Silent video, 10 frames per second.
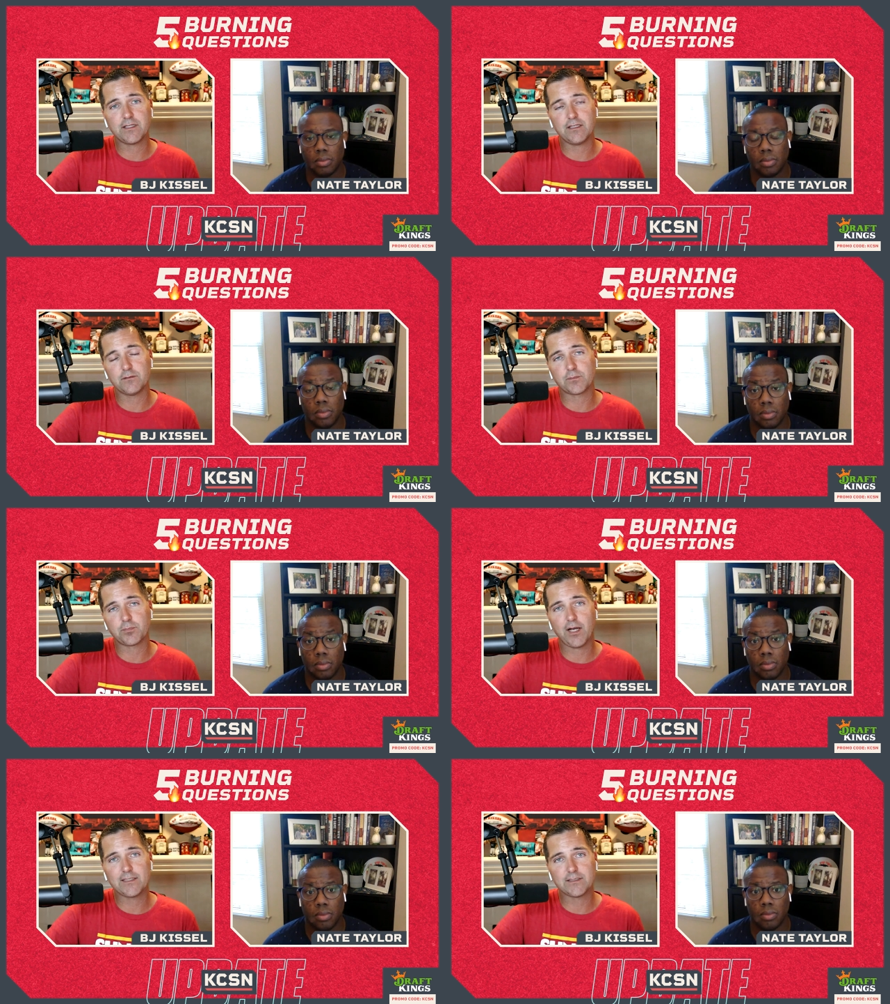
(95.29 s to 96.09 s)
Speaker 1: I think it was
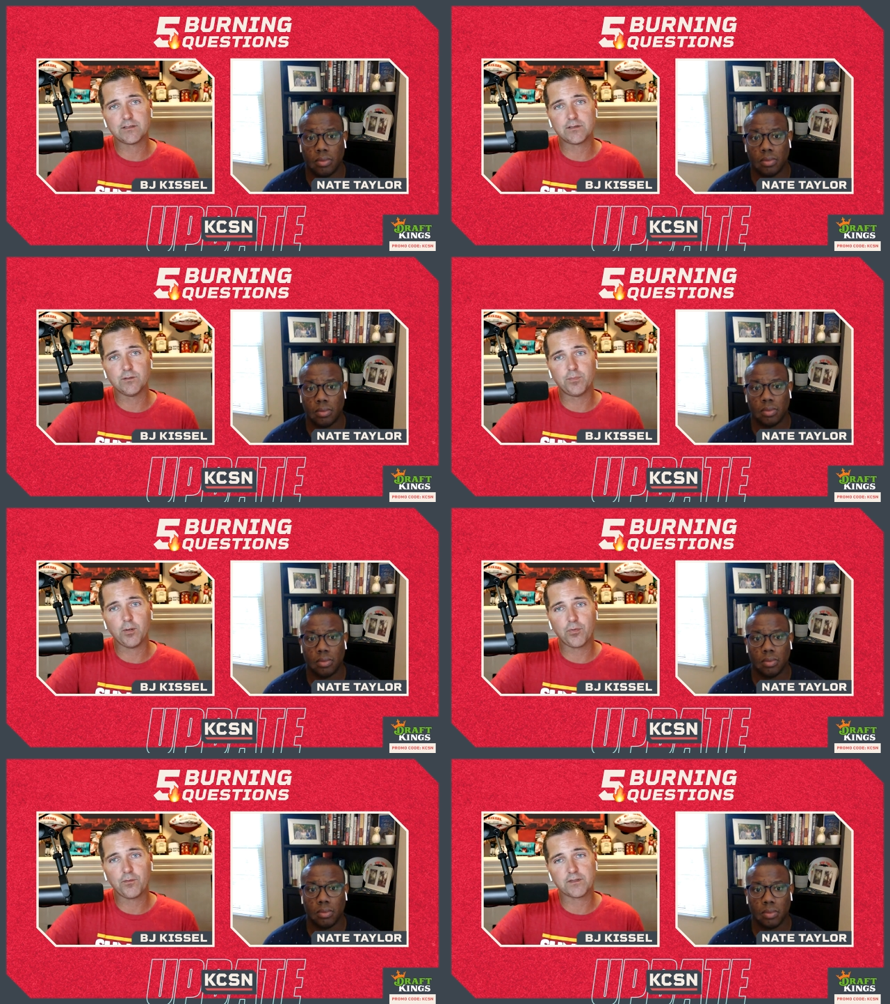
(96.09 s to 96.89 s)
surprising to
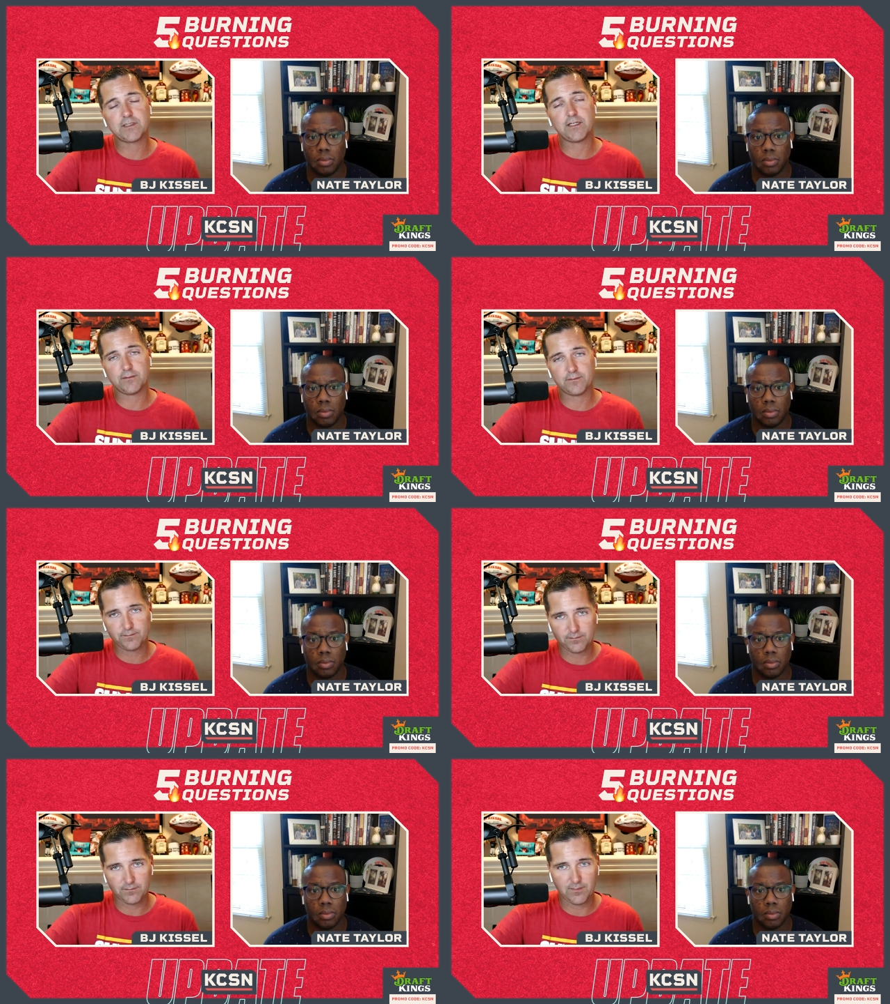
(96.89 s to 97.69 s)
both of us. Now,
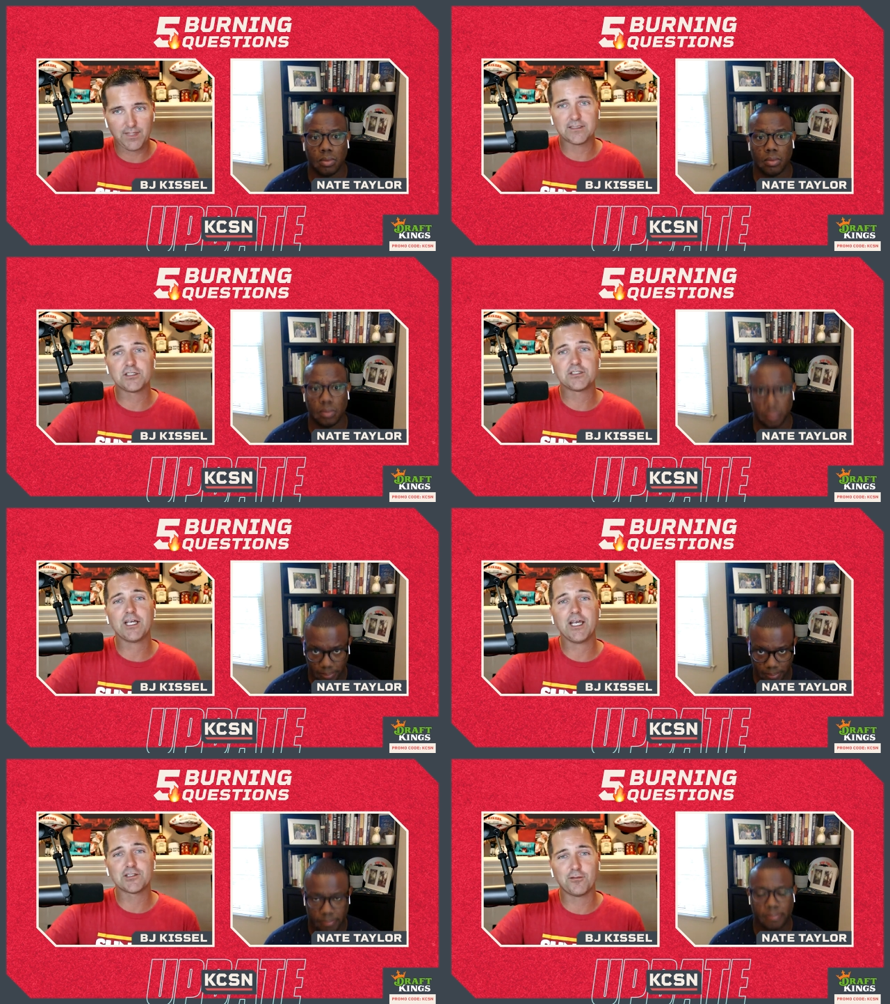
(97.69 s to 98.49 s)
things could
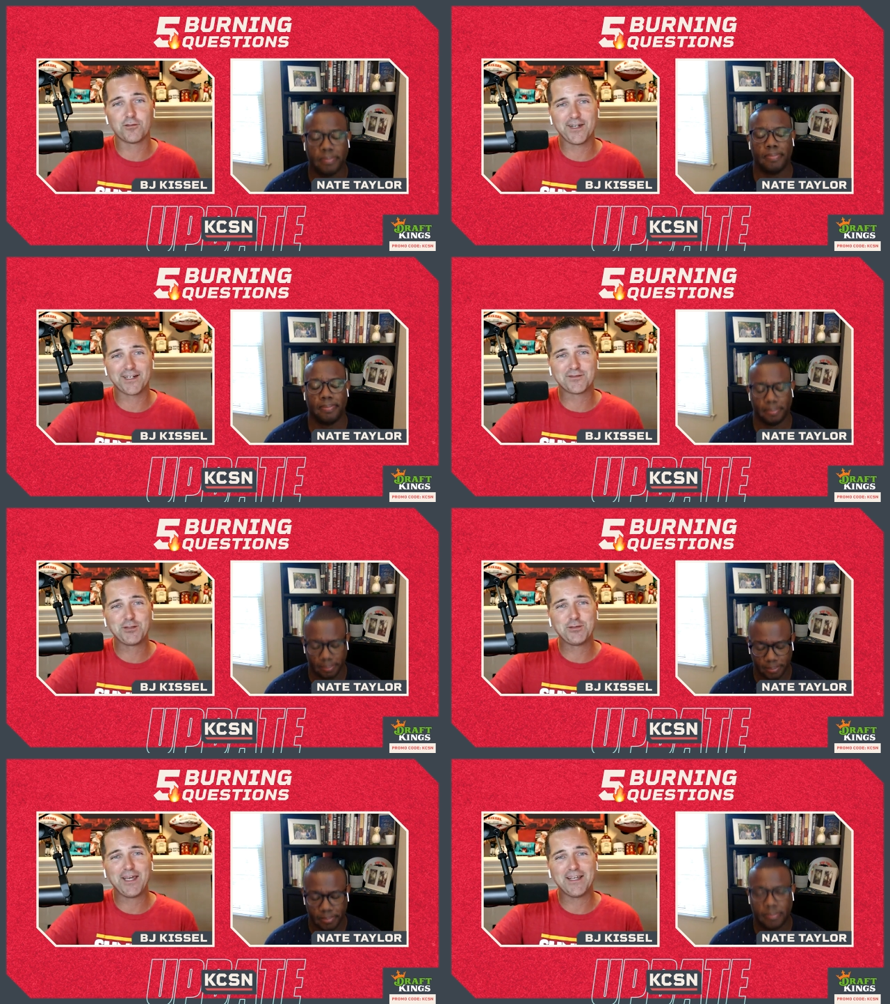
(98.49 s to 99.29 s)
change over the next
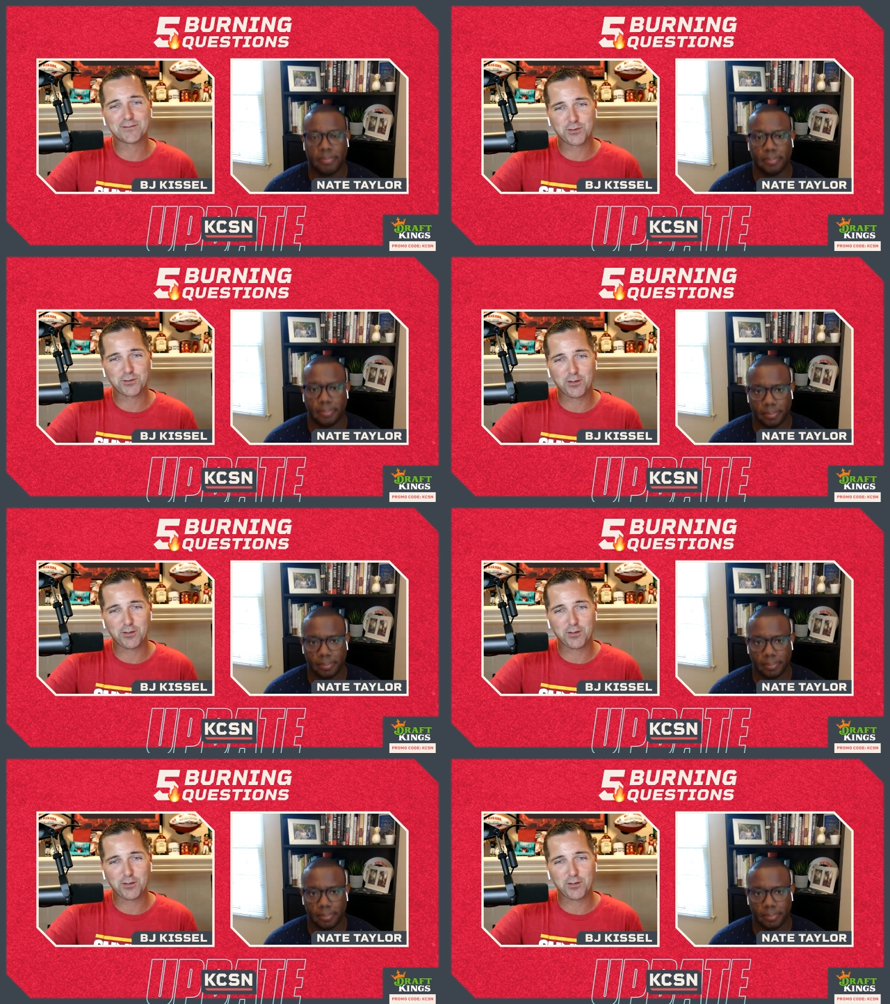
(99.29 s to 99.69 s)
few days, and we'll